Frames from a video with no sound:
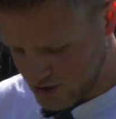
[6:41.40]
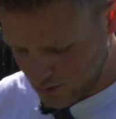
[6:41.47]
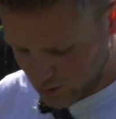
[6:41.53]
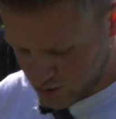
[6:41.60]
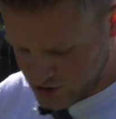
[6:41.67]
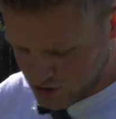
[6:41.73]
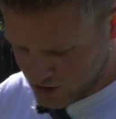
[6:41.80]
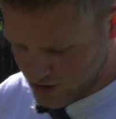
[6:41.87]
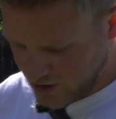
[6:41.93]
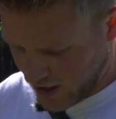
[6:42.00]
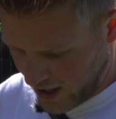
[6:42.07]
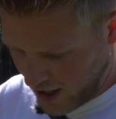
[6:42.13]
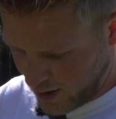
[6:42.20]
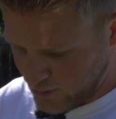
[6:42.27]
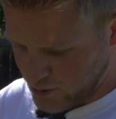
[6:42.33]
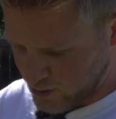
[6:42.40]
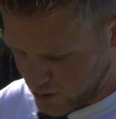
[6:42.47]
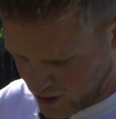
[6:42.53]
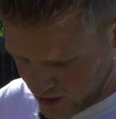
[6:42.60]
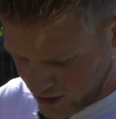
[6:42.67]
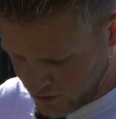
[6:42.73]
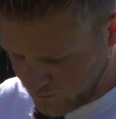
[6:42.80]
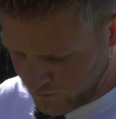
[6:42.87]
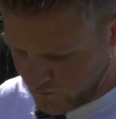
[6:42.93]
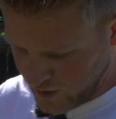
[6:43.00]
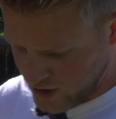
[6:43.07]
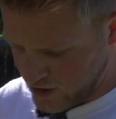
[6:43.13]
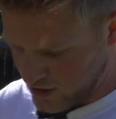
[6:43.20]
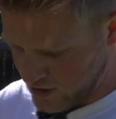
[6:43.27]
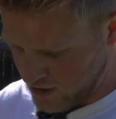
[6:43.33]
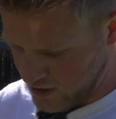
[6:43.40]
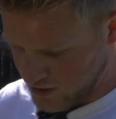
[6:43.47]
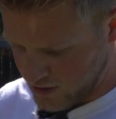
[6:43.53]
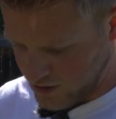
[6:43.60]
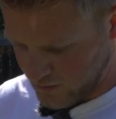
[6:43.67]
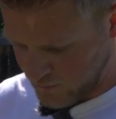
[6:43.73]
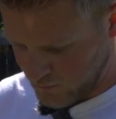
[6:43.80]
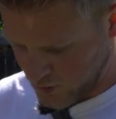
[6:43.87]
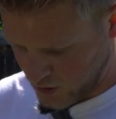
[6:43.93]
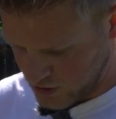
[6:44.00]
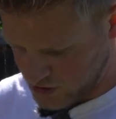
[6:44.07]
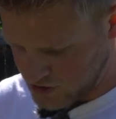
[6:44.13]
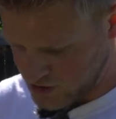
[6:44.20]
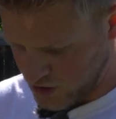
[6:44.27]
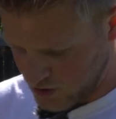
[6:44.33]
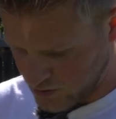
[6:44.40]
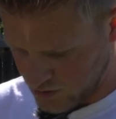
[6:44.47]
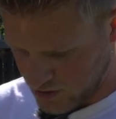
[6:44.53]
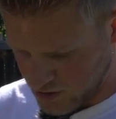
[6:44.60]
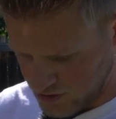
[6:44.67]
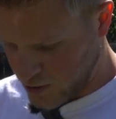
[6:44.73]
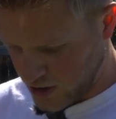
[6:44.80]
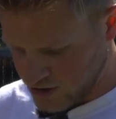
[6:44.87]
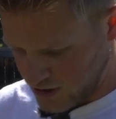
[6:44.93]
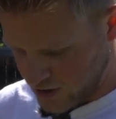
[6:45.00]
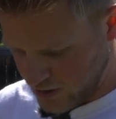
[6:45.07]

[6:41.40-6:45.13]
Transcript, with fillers: is that once you're in the app, you're gonna configure the first zone. Press